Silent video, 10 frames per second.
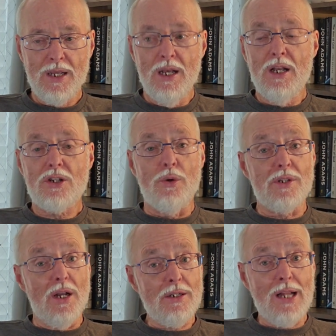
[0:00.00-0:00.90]
So it's
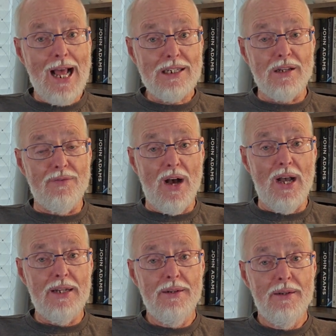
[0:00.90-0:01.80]

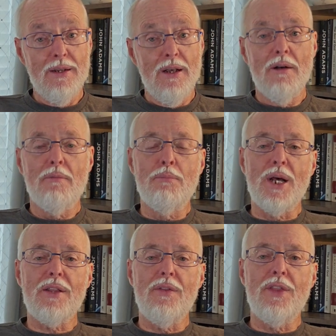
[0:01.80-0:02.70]
unclassified,
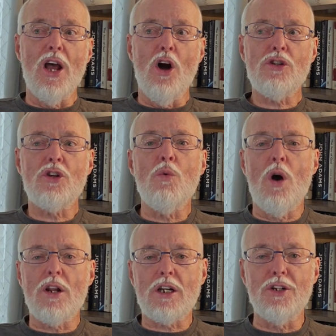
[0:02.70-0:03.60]
but they also
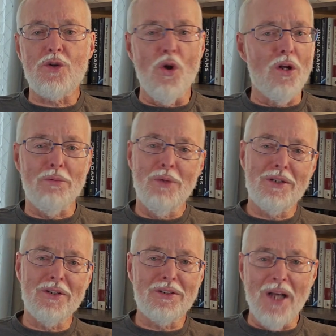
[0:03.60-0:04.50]
want to control it,
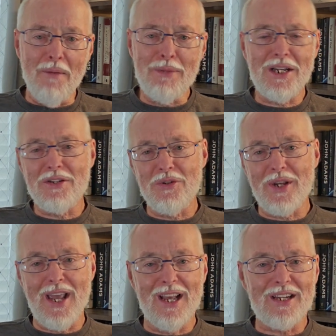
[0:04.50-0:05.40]
which is dumb because you
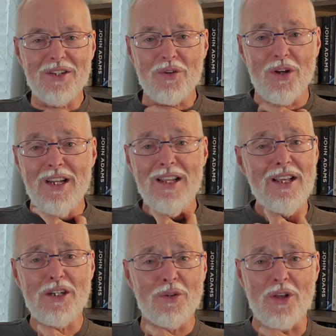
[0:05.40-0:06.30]
can't control
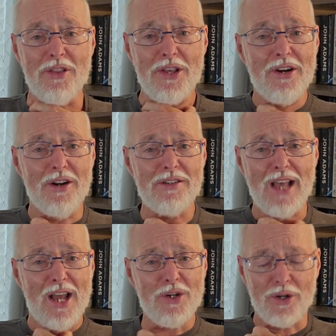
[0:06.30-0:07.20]
anything goes on the internet, it's
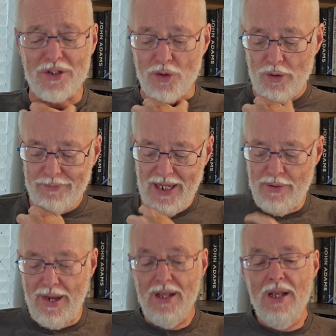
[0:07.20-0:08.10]
out of your control.
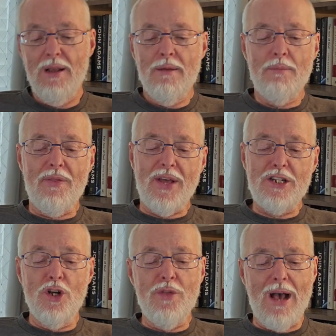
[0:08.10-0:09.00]
Anyway, but they
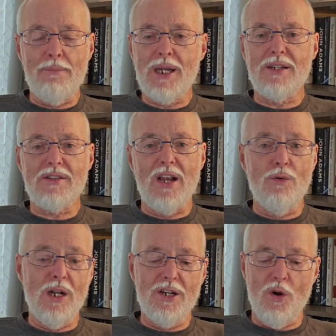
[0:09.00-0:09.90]
do that because they
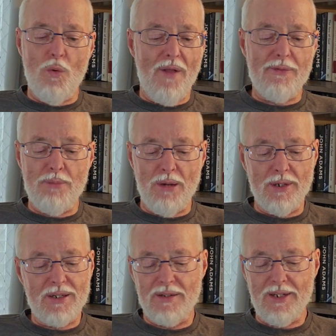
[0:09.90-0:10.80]
really don't want the
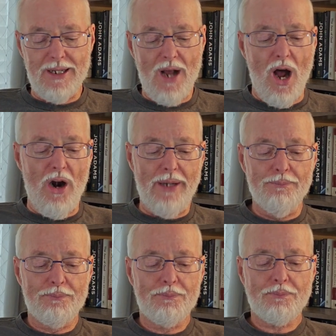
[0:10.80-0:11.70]
public to see it. All right
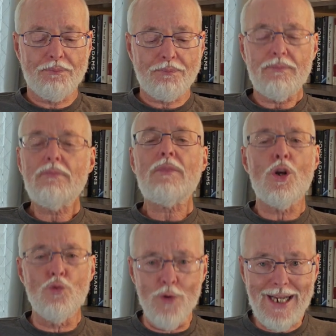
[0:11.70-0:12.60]

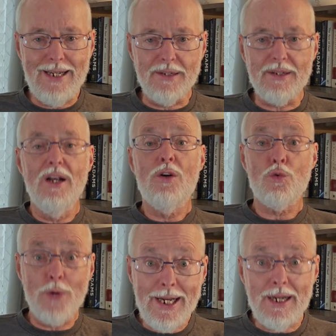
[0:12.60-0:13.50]
read it.
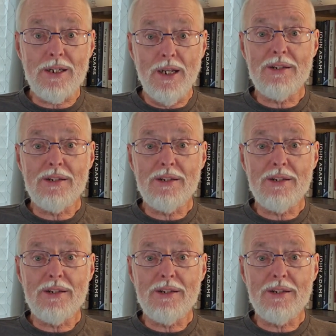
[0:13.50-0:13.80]
Read it.